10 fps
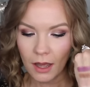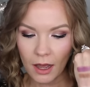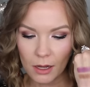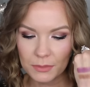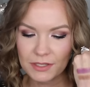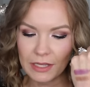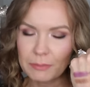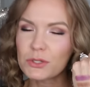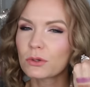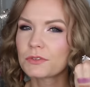
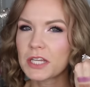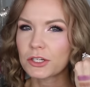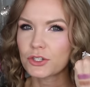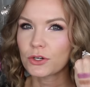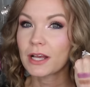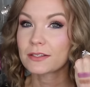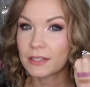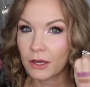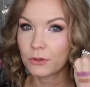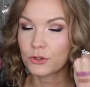same sort of texture as
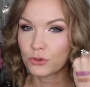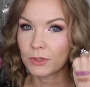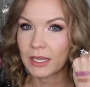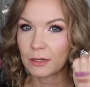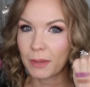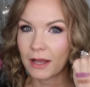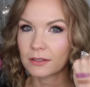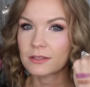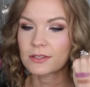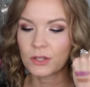the other True Naked palettes,